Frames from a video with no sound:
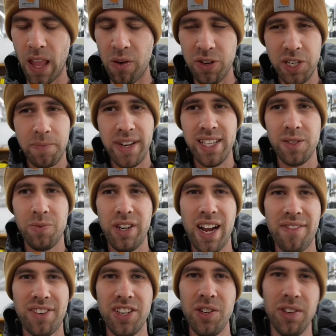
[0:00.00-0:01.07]
which means we
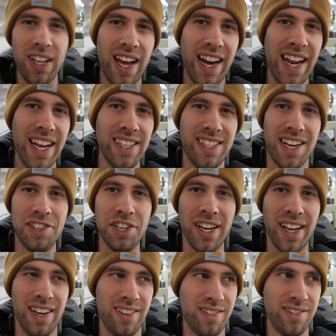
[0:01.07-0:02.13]
have to do a lot of hand touching,
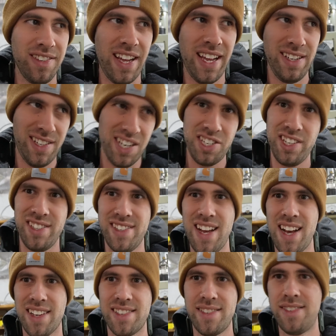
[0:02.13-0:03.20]
and hand touching
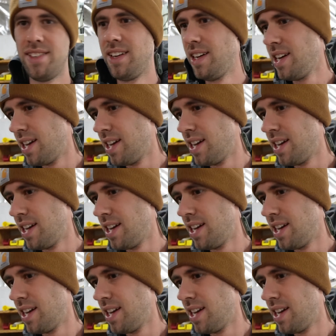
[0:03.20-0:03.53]
sucks.